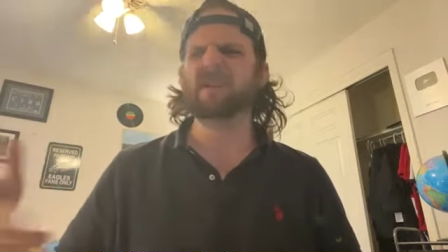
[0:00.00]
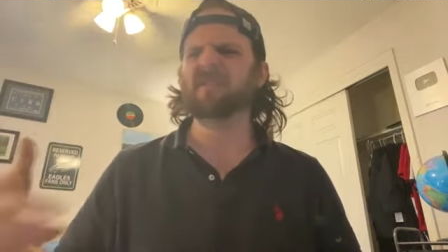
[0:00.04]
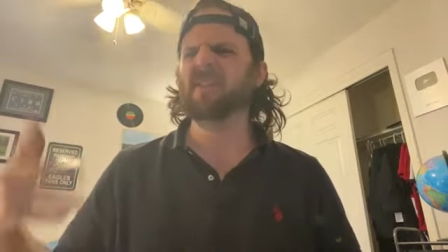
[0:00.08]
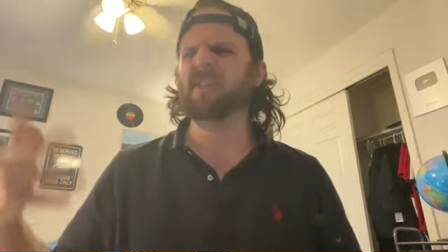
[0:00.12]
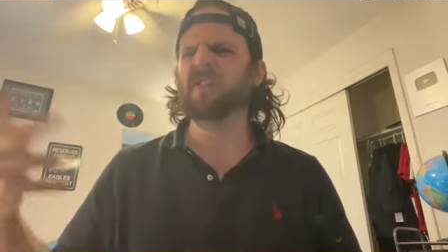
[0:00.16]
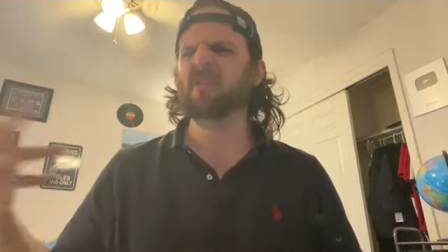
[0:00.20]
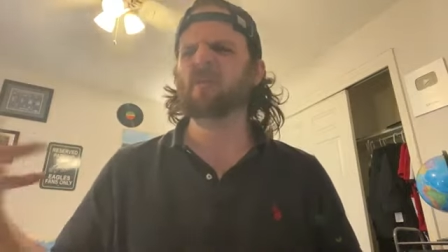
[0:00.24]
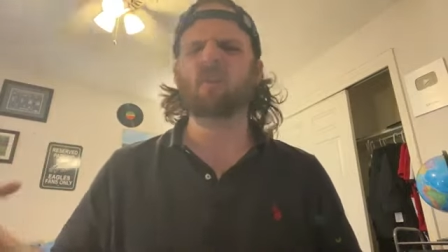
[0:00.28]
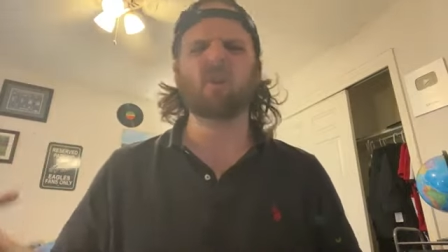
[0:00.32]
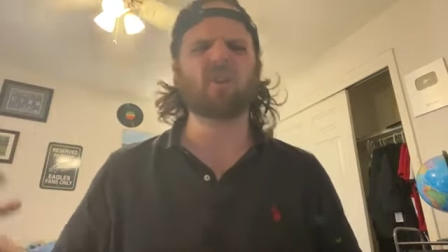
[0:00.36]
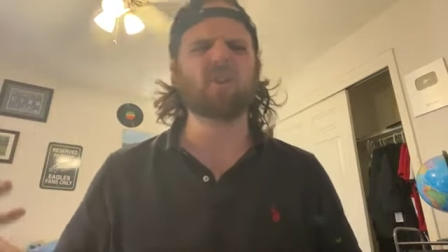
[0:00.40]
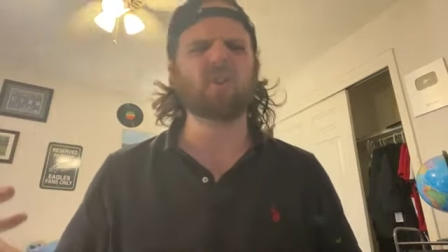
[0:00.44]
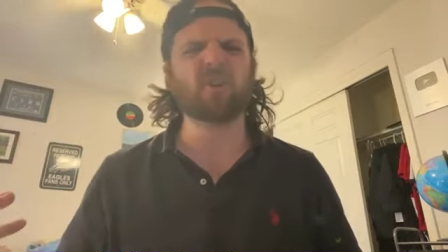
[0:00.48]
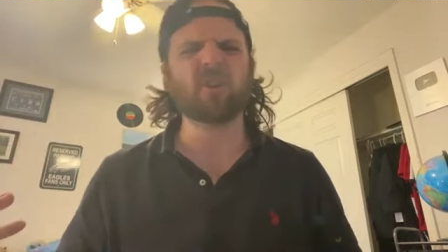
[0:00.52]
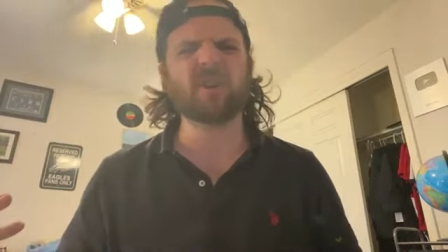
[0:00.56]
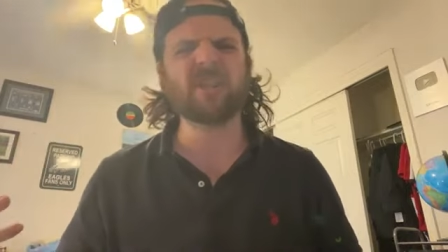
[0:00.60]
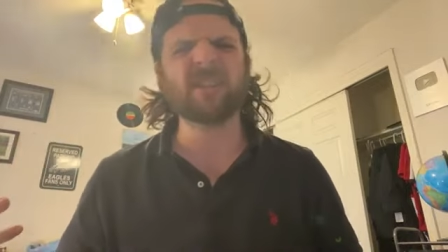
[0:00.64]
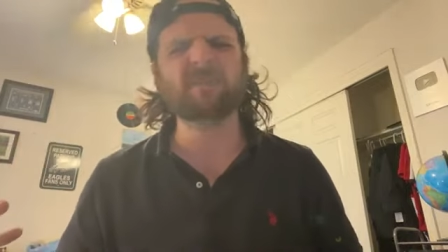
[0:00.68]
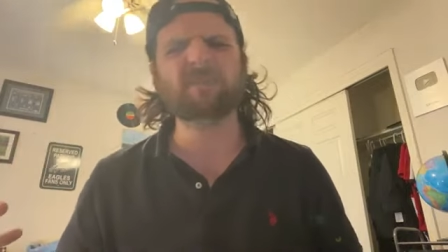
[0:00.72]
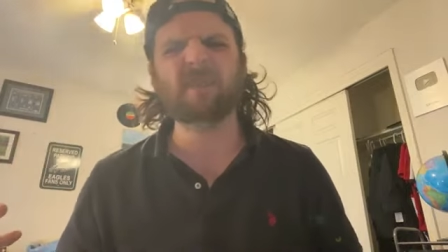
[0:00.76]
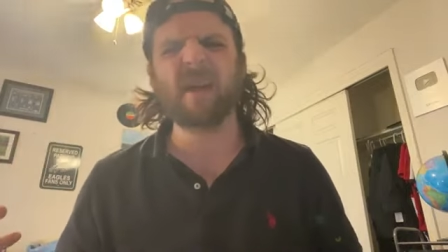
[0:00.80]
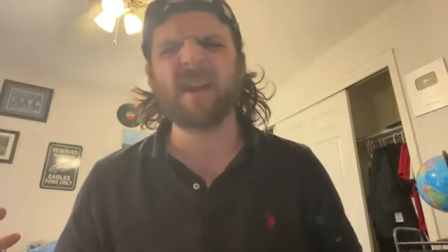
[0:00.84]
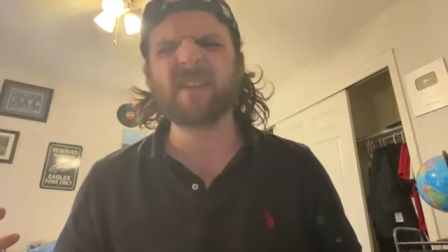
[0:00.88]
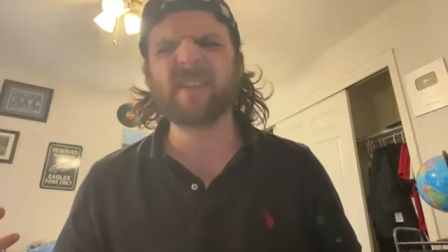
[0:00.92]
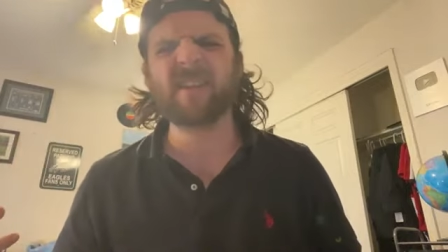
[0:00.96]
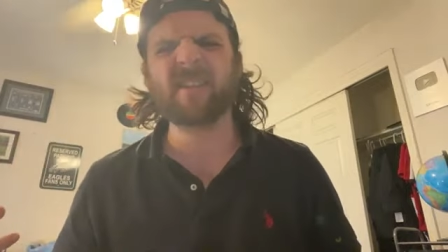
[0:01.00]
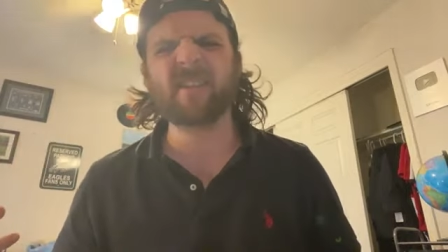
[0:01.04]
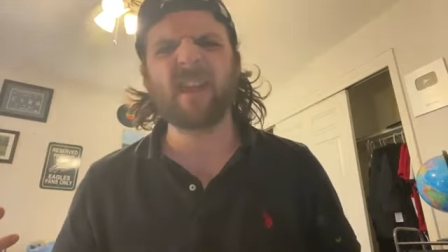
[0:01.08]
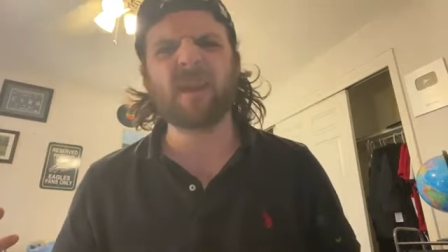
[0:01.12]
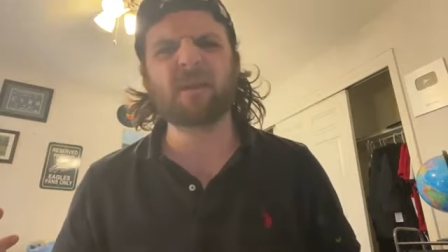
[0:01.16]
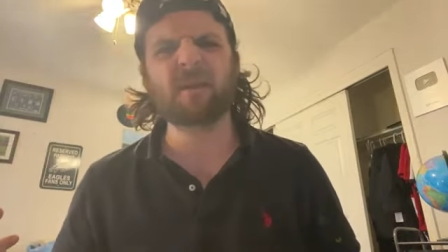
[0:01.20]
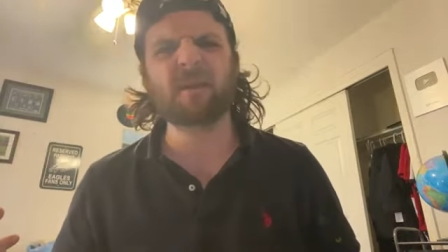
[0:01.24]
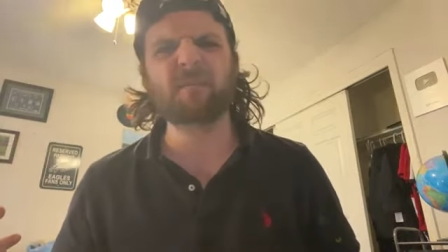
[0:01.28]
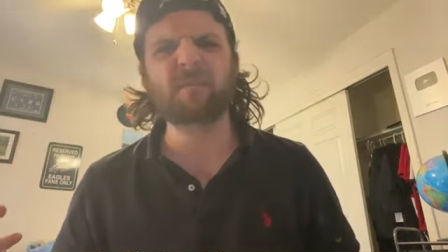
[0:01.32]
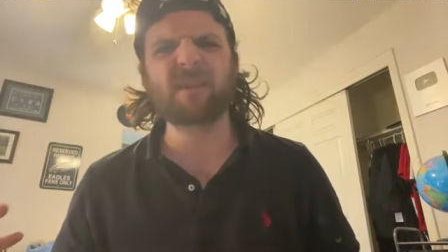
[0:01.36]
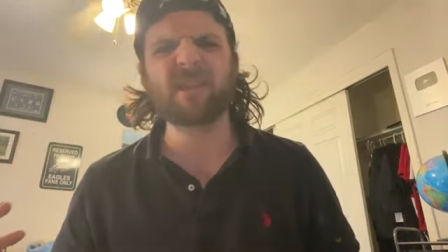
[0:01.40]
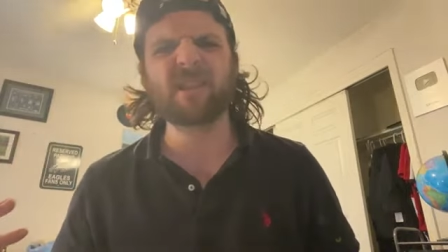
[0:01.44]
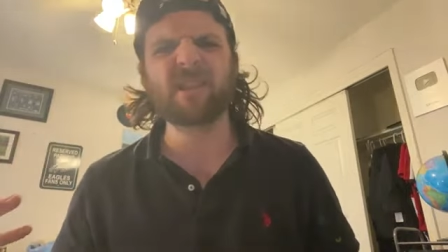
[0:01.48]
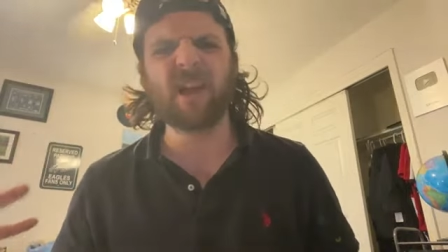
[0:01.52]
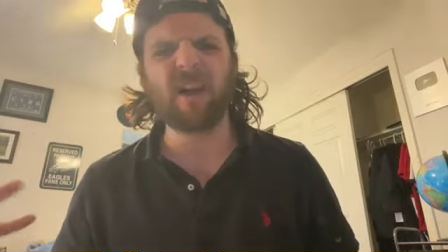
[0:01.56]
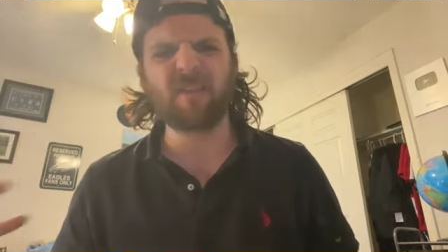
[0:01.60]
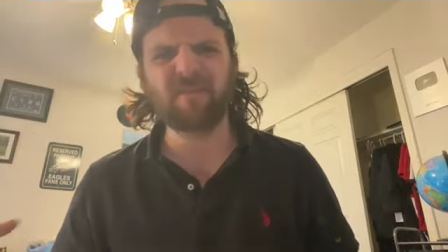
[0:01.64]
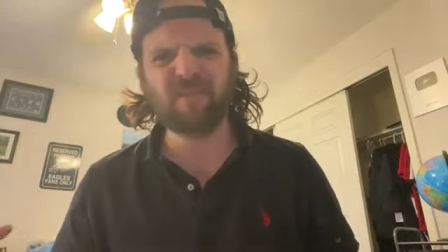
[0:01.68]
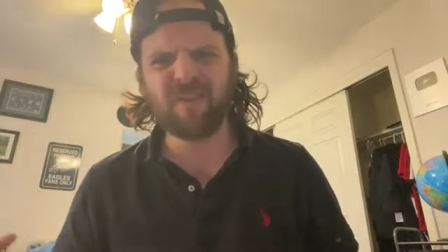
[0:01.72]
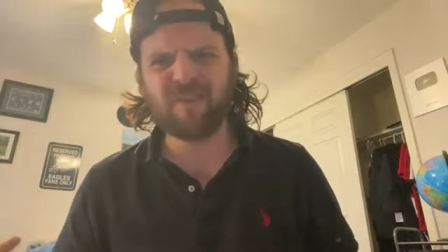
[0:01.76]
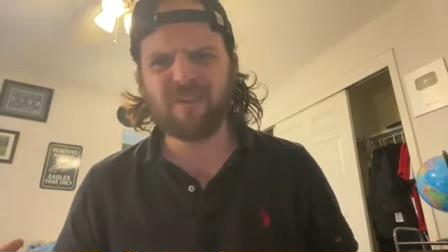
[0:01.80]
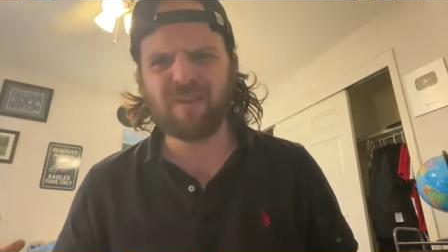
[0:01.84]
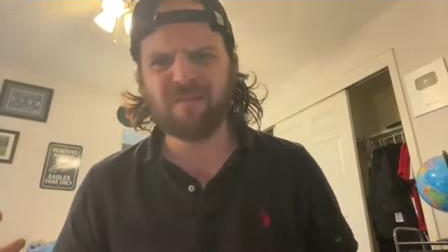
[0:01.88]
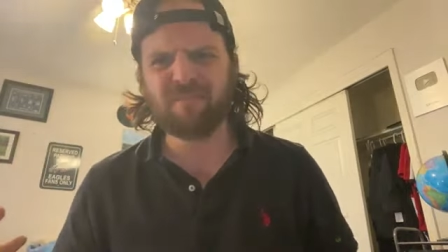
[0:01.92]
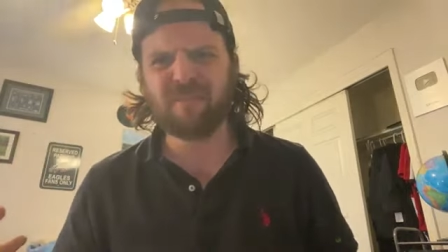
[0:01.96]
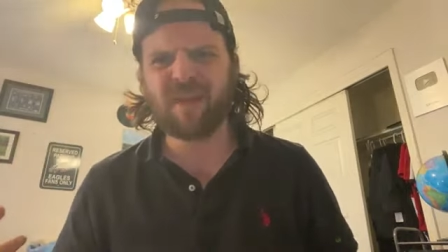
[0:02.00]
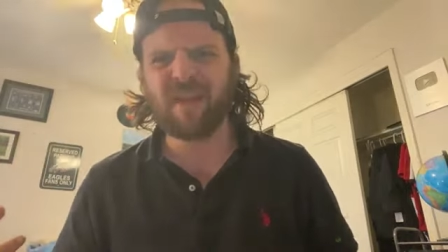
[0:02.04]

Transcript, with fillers: and then what they're expecting that I'm going to be loving them.